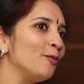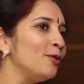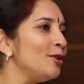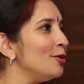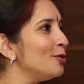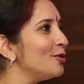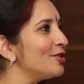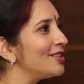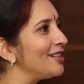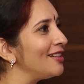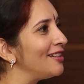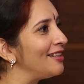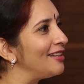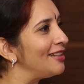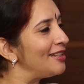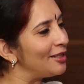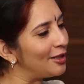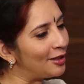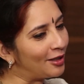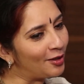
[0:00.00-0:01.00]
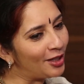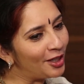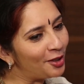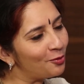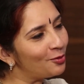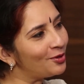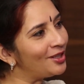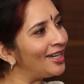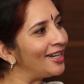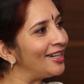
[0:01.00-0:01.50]
Will you
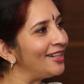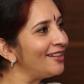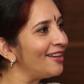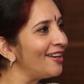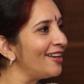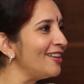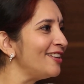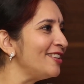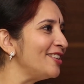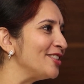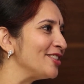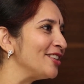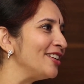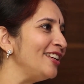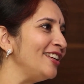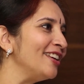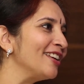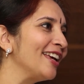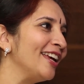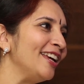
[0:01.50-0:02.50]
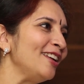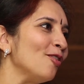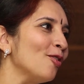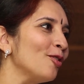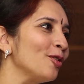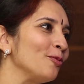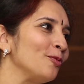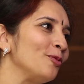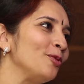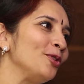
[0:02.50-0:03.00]
redo the entire journey again,
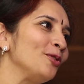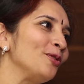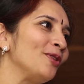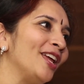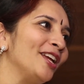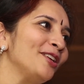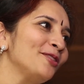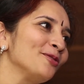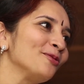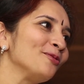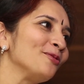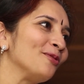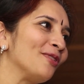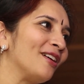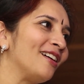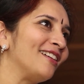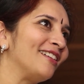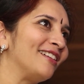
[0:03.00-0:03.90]
or would you like to